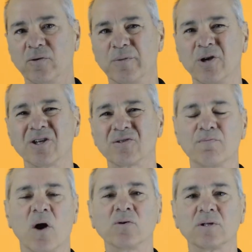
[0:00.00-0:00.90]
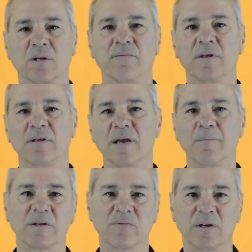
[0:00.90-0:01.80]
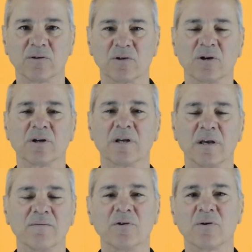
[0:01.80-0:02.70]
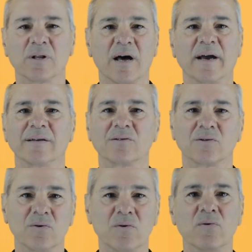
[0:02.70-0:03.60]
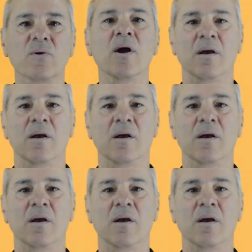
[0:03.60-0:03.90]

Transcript: because most of the DMS vendors are going to give you clients who